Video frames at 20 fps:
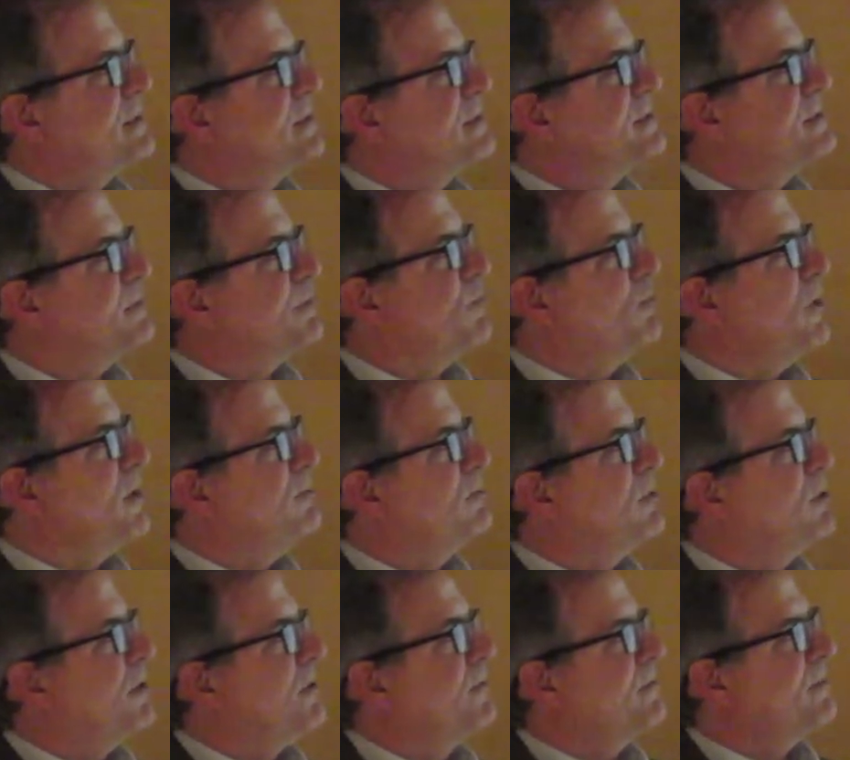is a
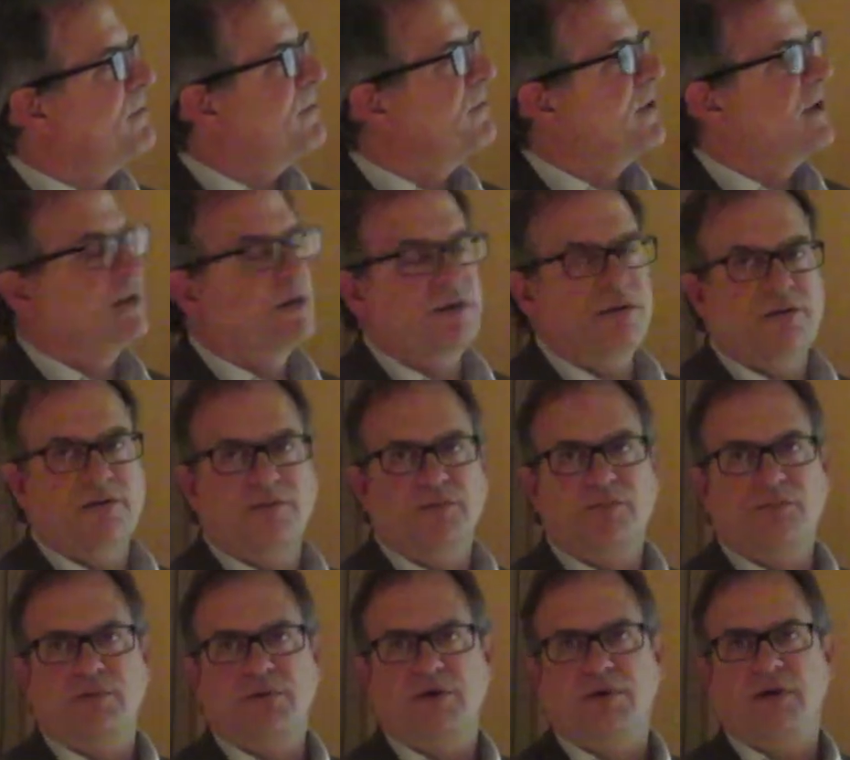pueblo right
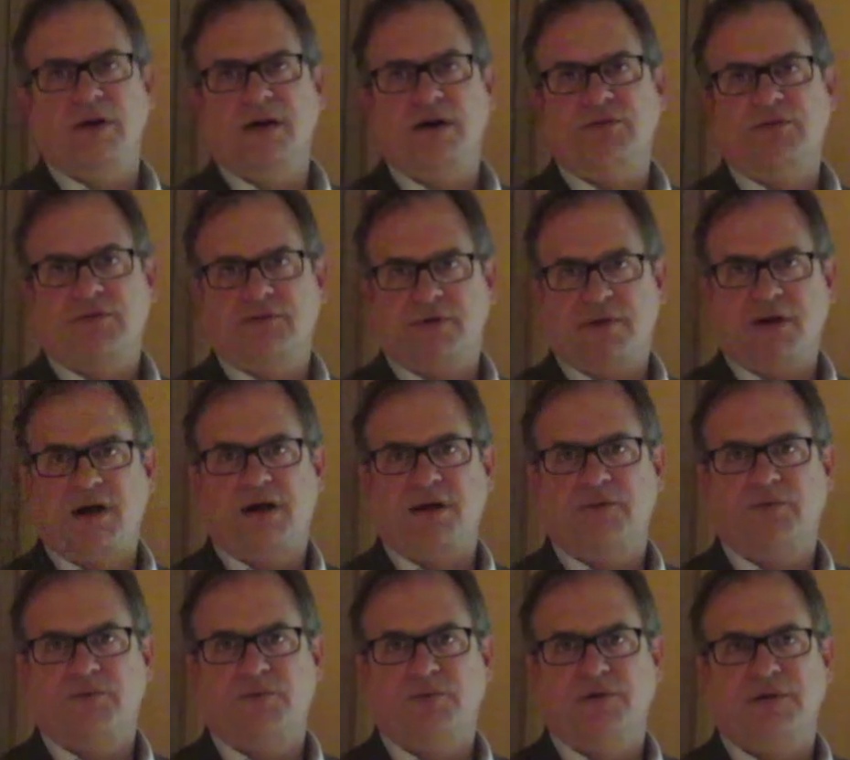here out there in
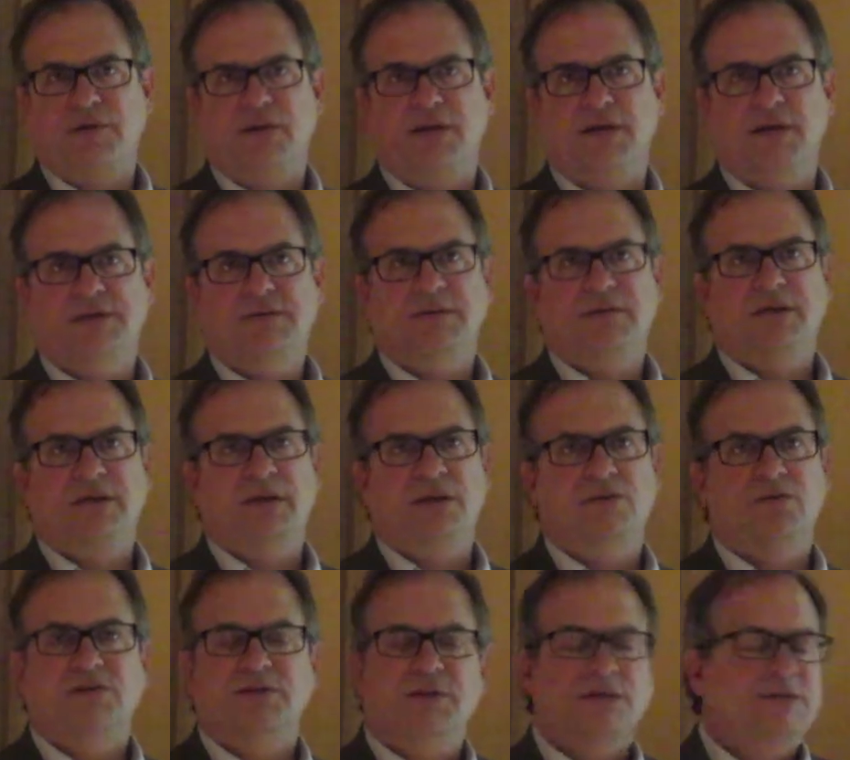Cottonwood. It's a,
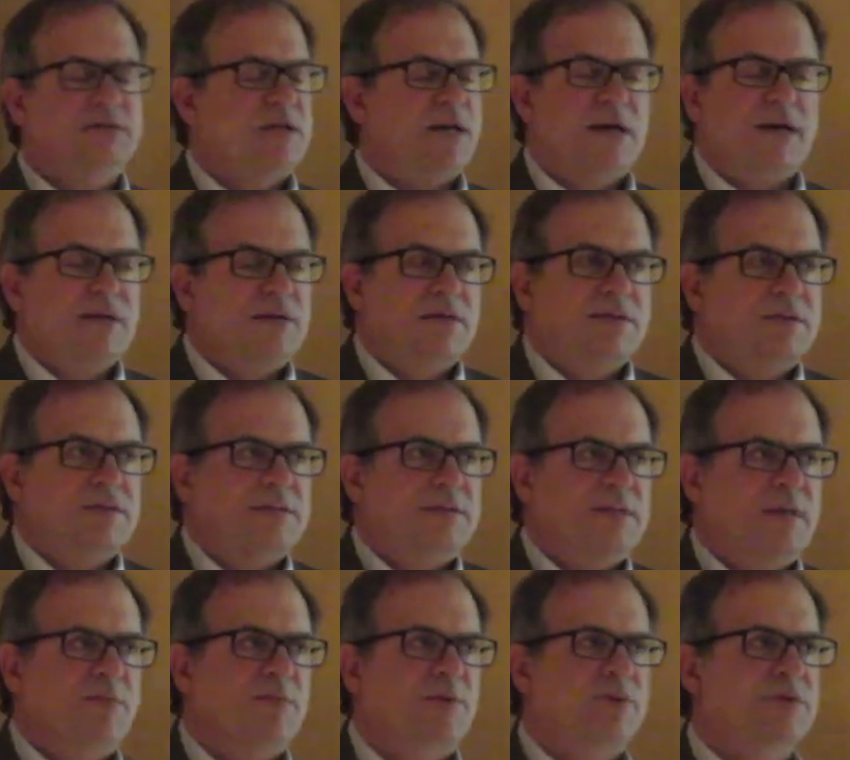it looks exactly the
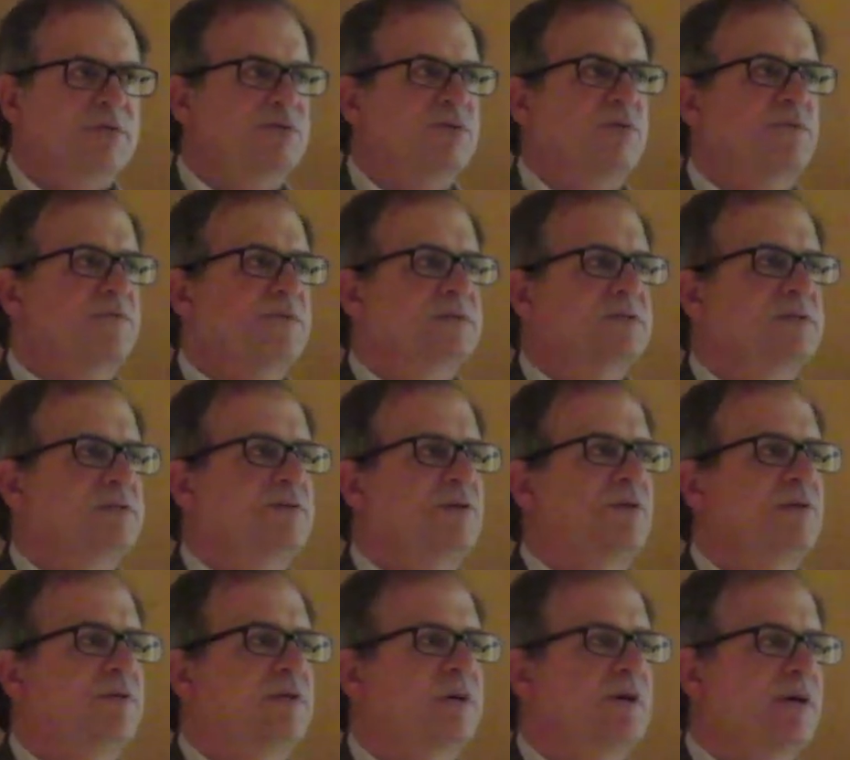same on the surface as
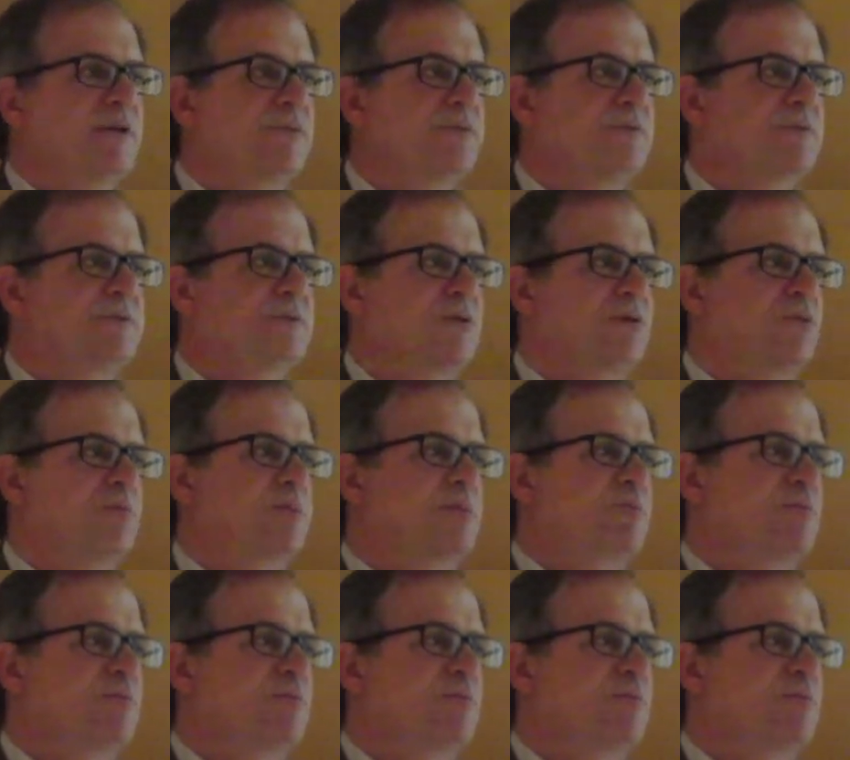all the other adobe